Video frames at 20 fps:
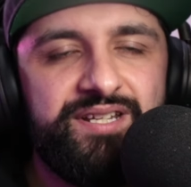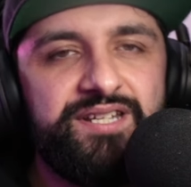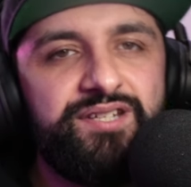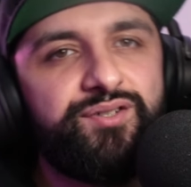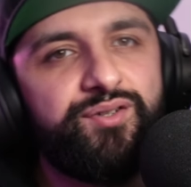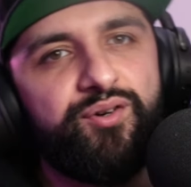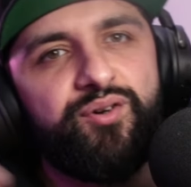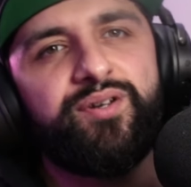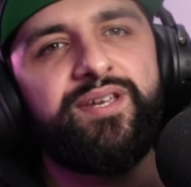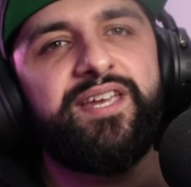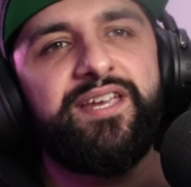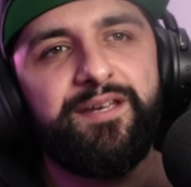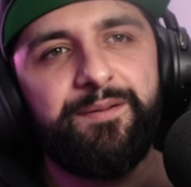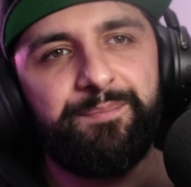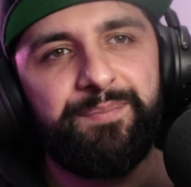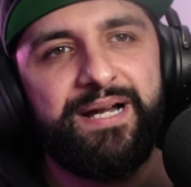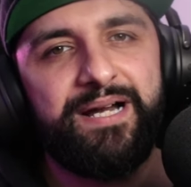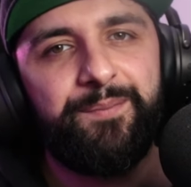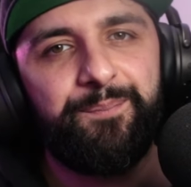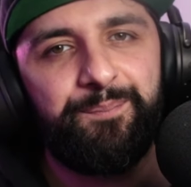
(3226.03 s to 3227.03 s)
He's talking
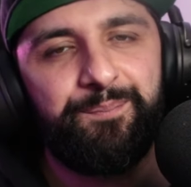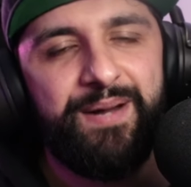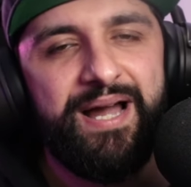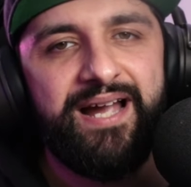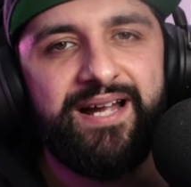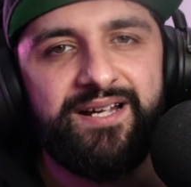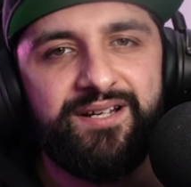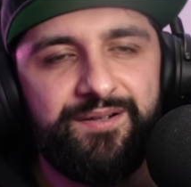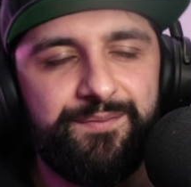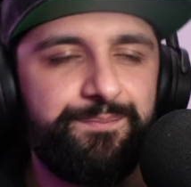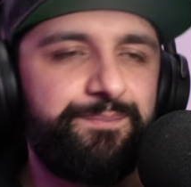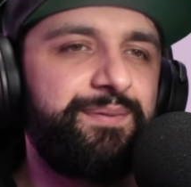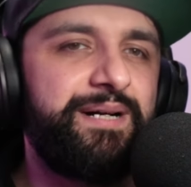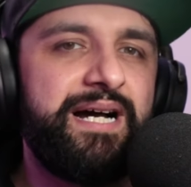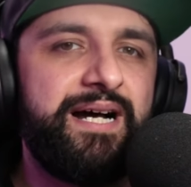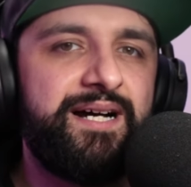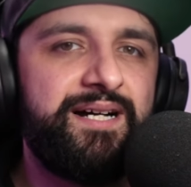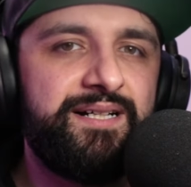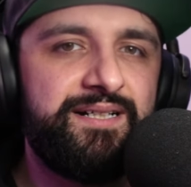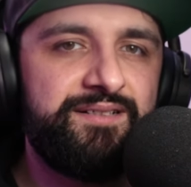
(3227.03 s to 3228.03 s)
about back
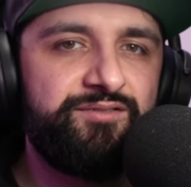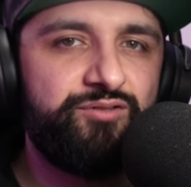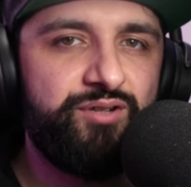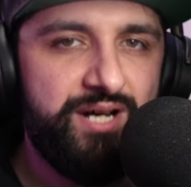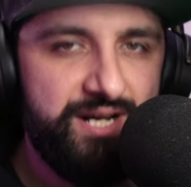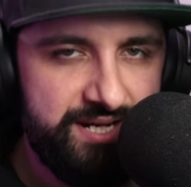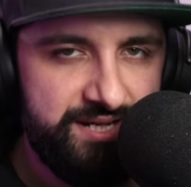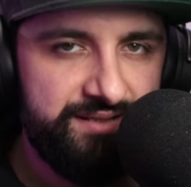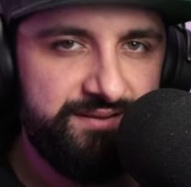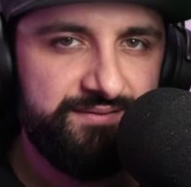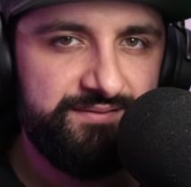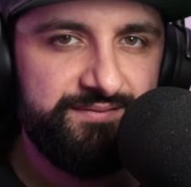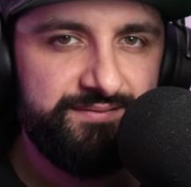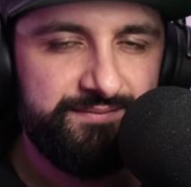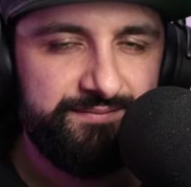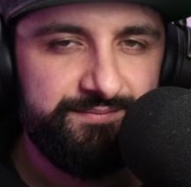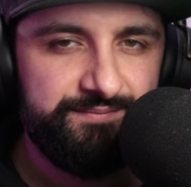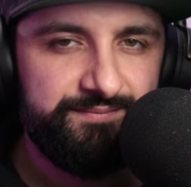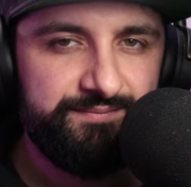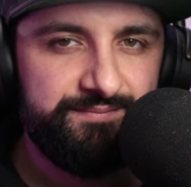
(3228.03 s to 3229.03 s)
compat, right?
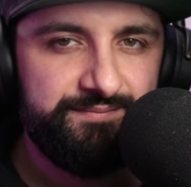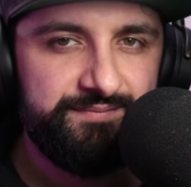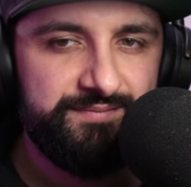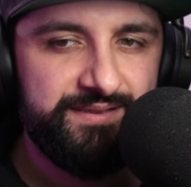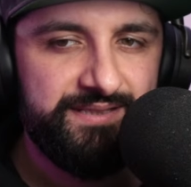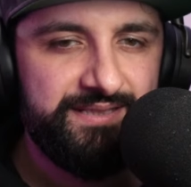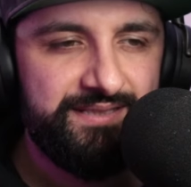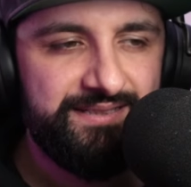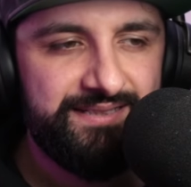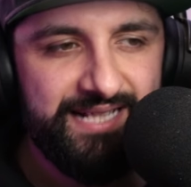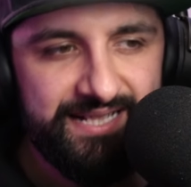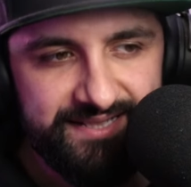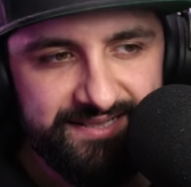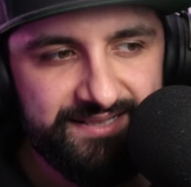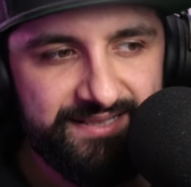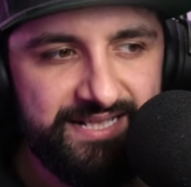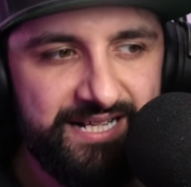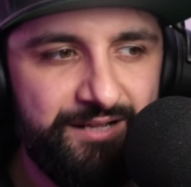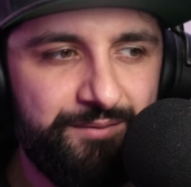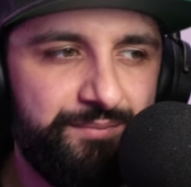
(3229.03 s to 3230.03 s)
That
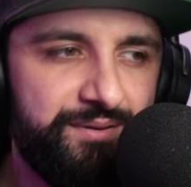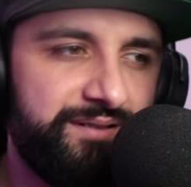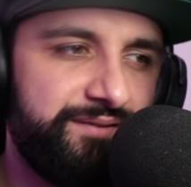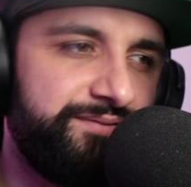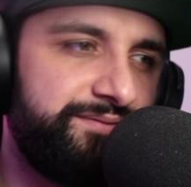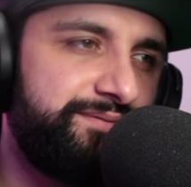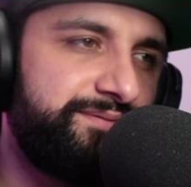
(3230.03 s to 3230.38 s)
doesn't count, bro.